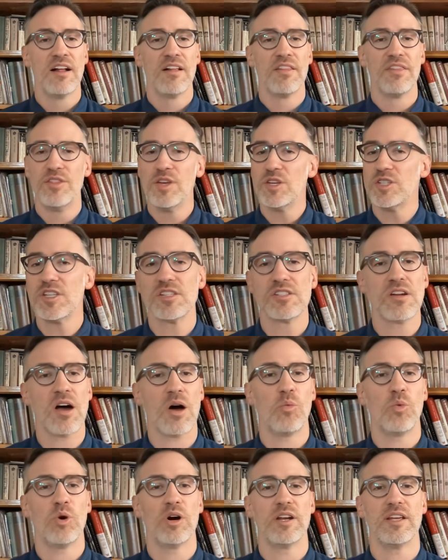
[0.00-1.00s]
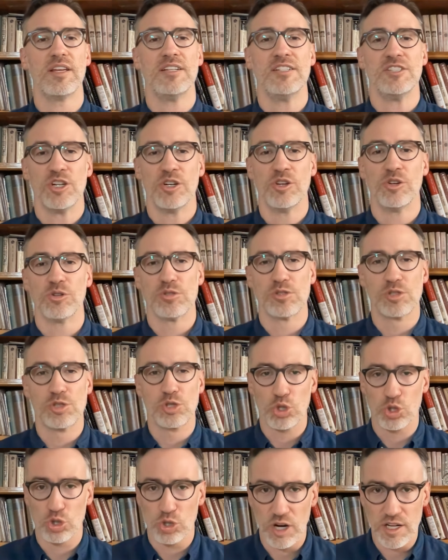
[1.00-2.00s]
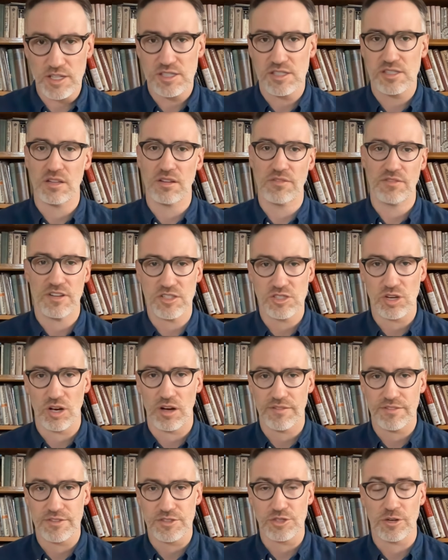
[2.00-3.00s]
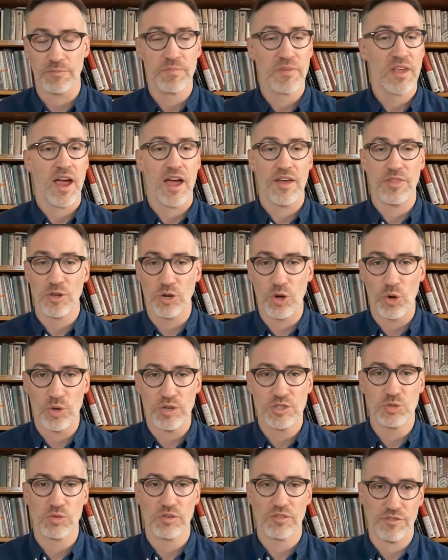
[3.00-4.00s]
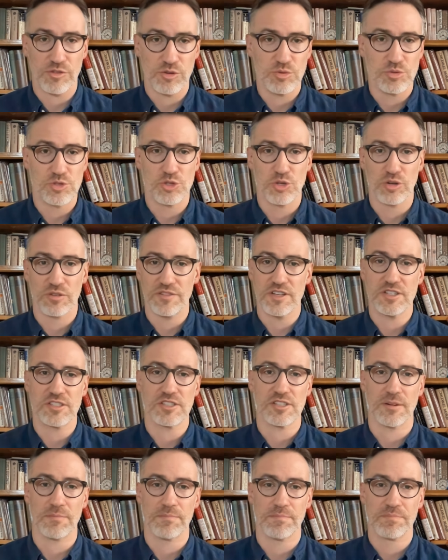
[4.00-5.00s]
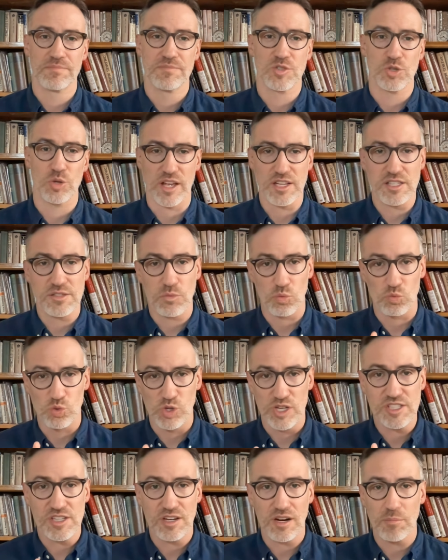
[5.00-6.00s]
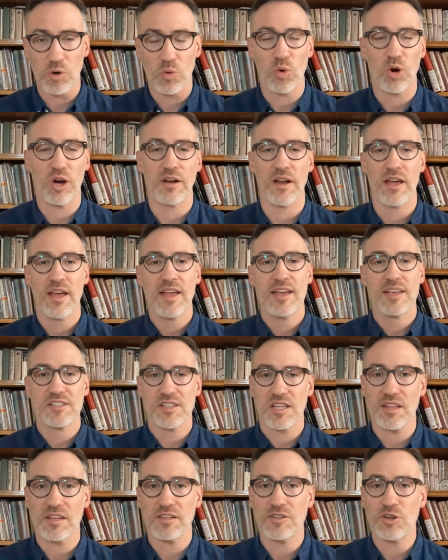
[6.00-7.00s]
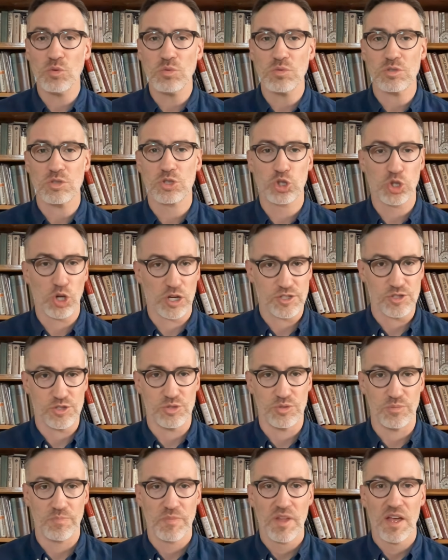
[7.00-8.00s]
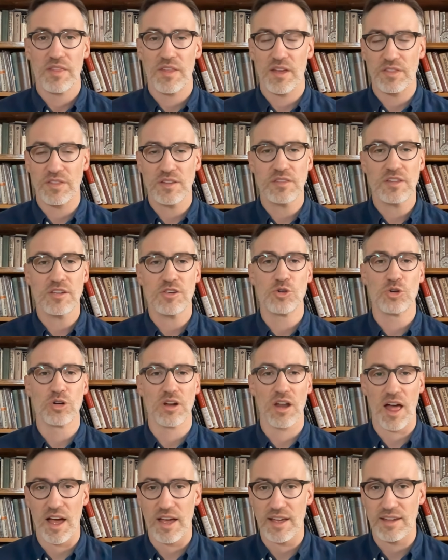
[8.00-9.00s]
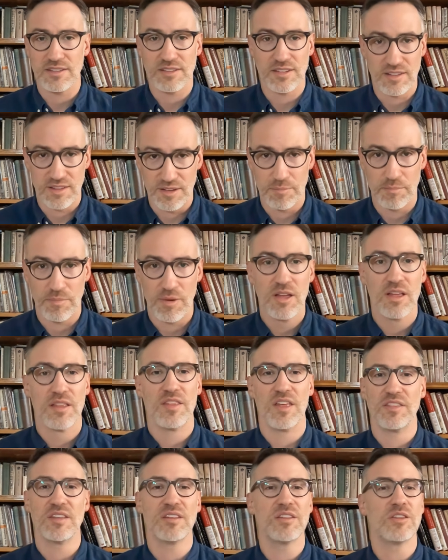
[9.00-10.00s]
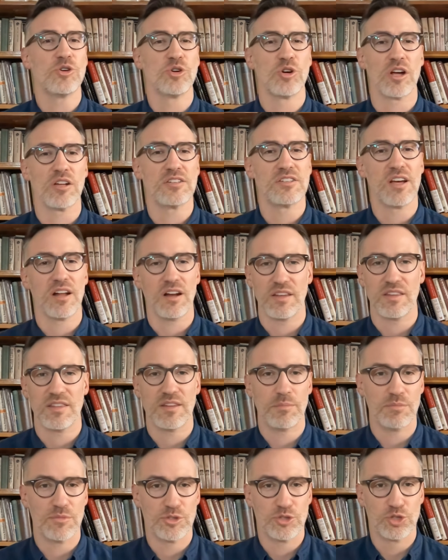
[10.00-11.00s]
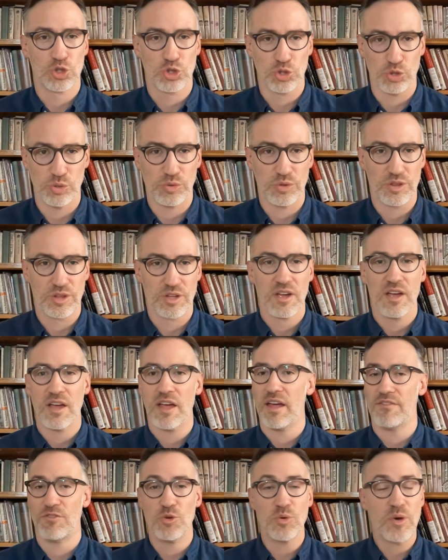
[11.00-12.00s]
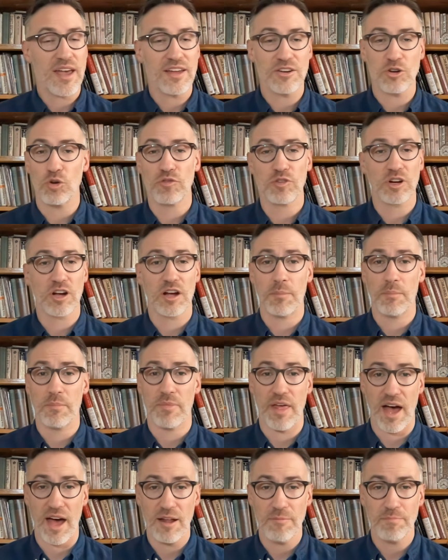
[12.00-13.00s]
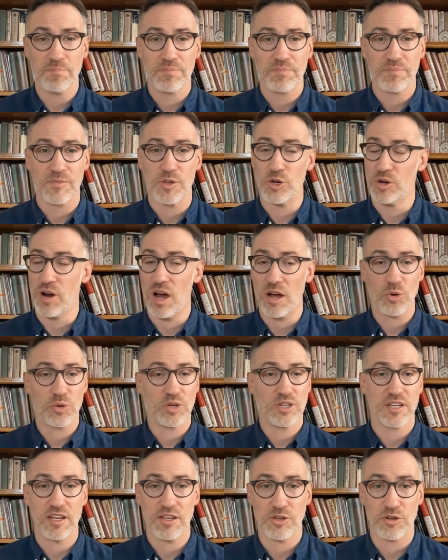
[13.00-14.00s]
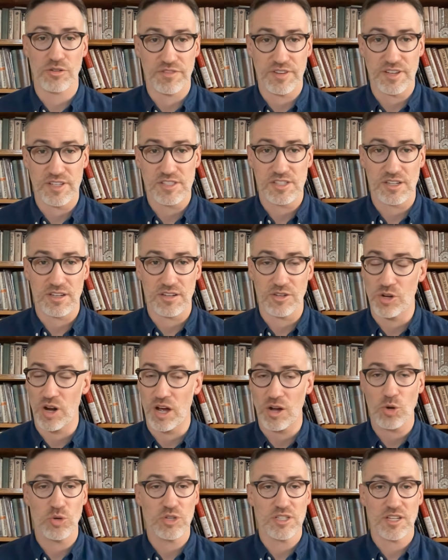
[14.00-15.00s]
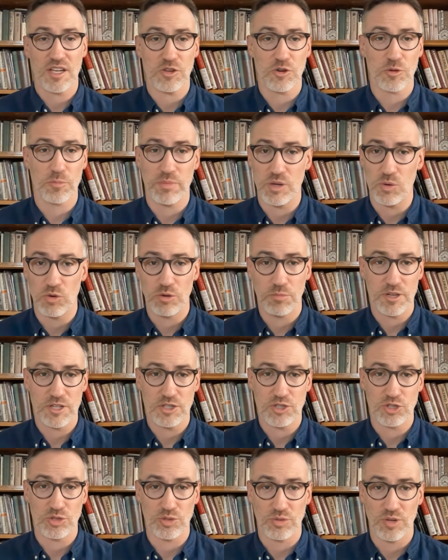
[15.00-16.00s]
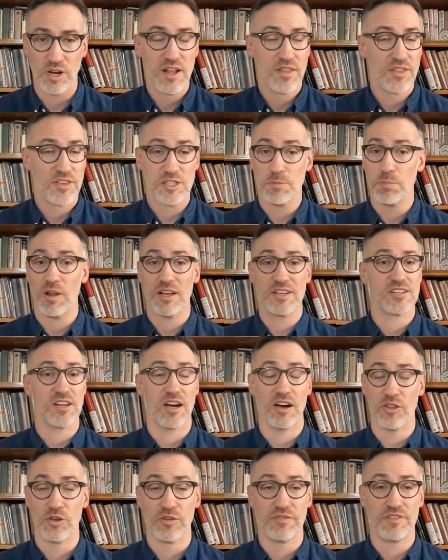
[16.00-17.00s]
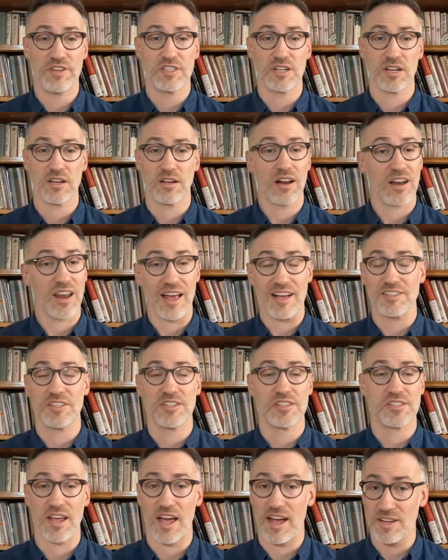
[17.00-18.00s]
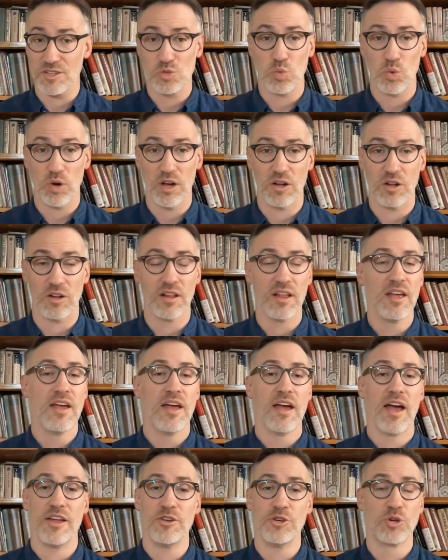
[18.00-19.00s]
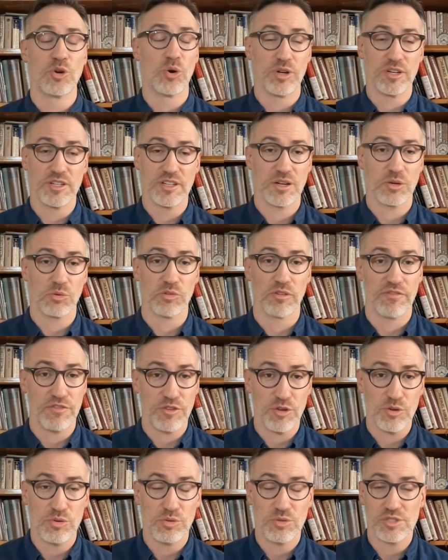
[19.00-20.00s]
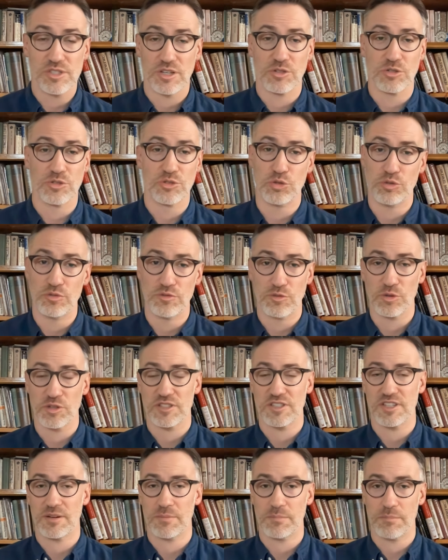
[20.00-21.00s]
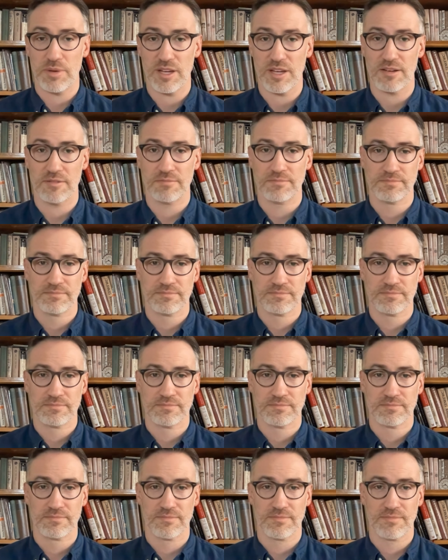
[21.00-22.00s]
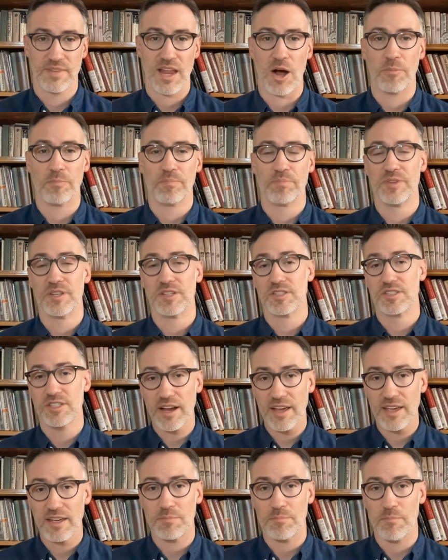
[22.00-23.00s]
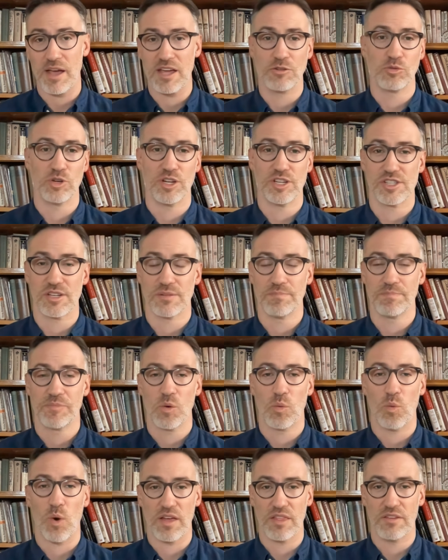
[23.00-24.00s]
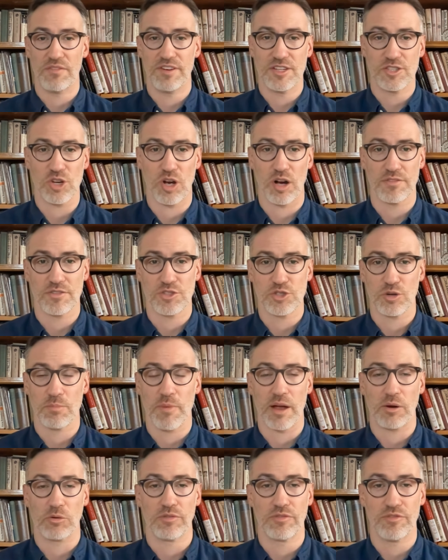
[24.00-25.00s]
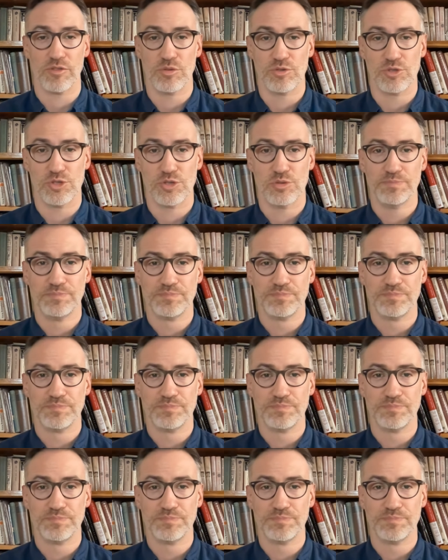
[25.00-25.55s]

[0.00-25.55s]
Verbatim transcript: this is not what engenders trust in the visa officer, and they're going to refuse your visa. So that's reason number one is that they don't trust you. They think that you're lying to them. They think that you're not telling them the truth. If you can't overcome that, you're not going to get your visa, you're not going to get your B1, B2. This applies to other visa classes as well, and you're going to get refused under 214B. Now, the second main reason why the visa officer might refuse you